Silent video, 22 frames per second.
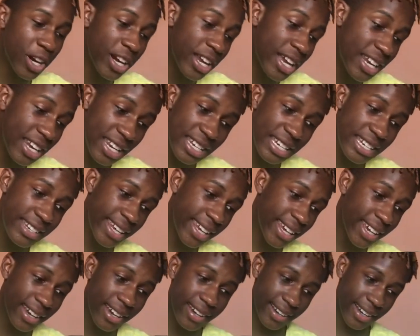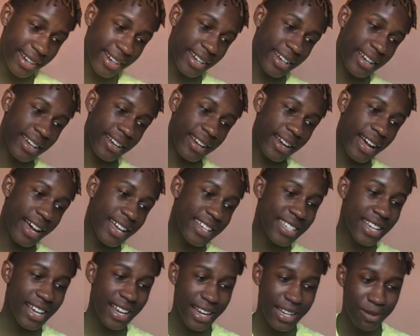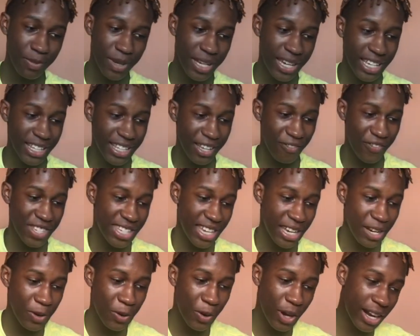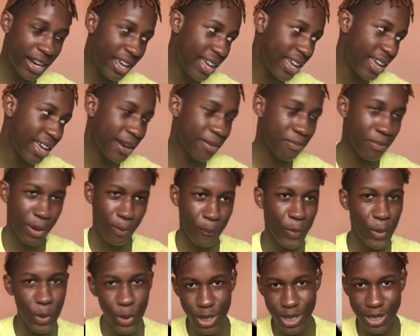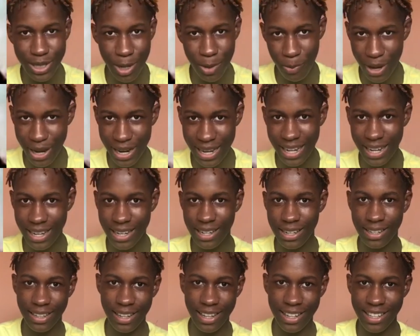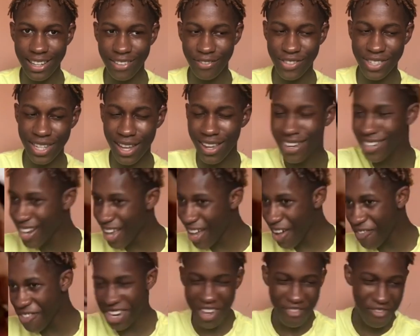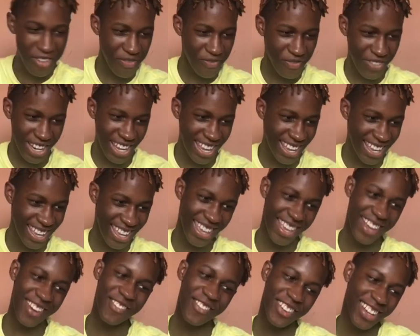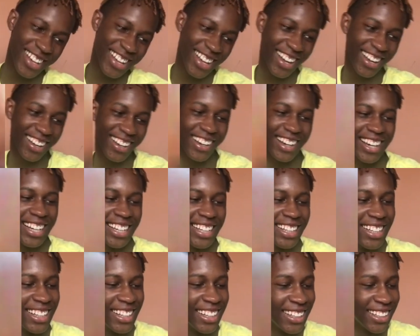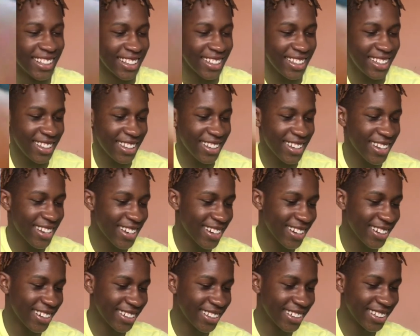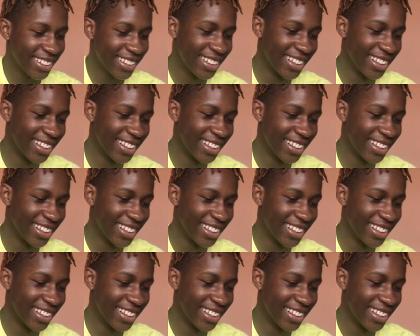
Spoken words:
door you did take, as long as I get you to say no at the end, me boost you up and then get you to say no, I never play game. Yeah.